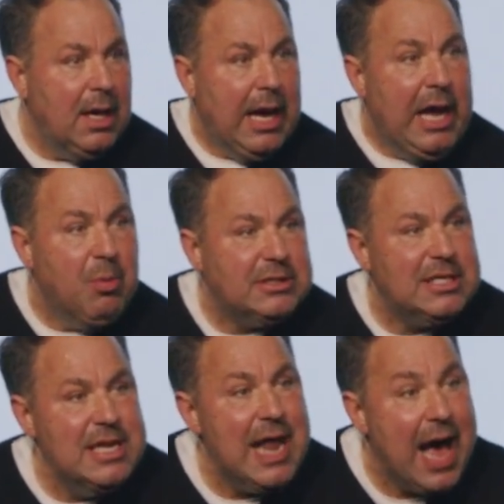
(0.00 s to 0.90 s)
He was
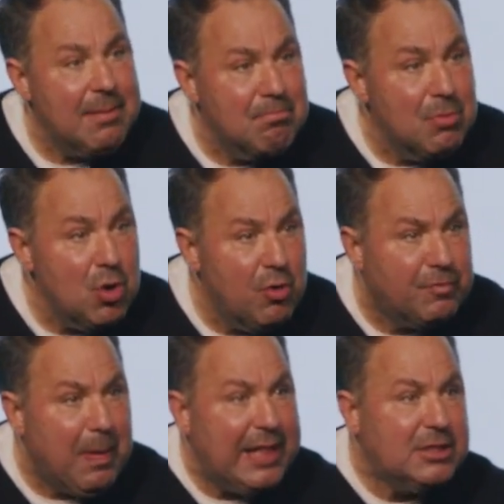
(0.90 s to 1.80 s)
not moved
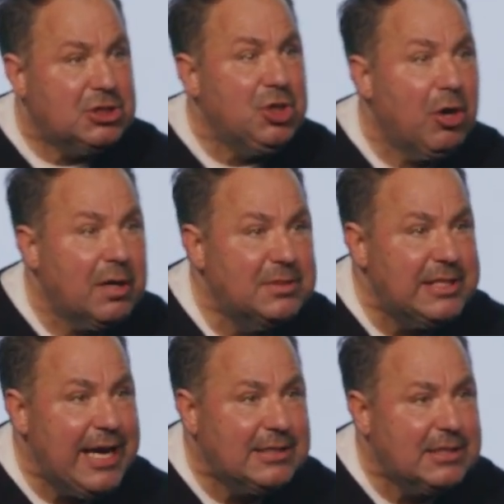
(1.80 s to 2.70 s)
by the
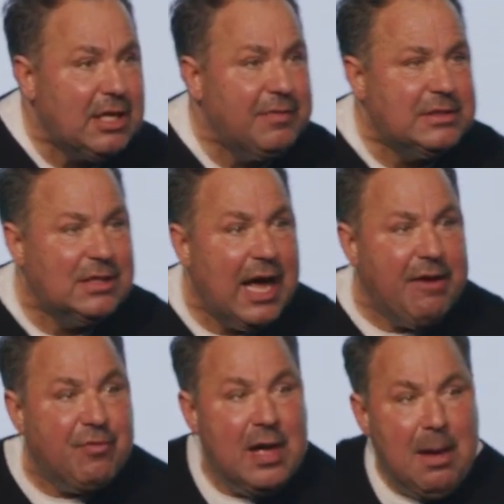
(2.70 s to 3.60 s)
circumstances of his life
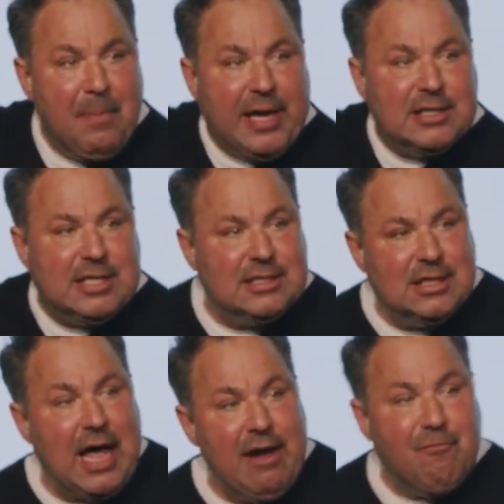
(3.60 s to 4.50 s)
because his
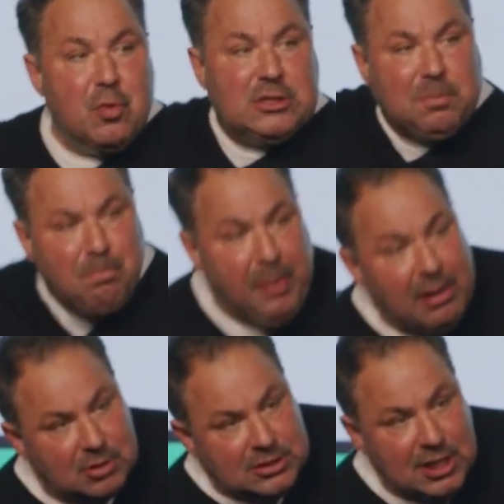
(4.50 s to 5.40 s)
life was
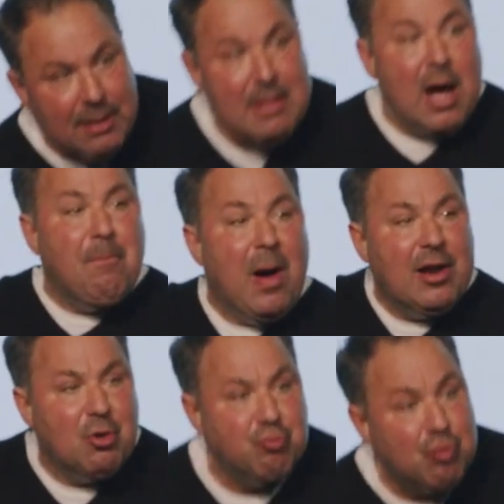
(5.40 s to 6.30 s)
built upon
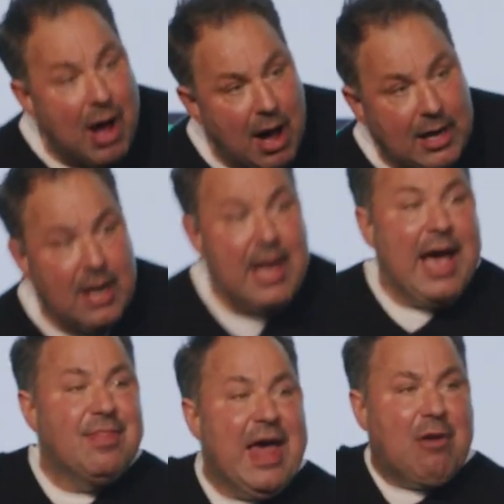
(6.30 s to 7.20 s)
a rock, and that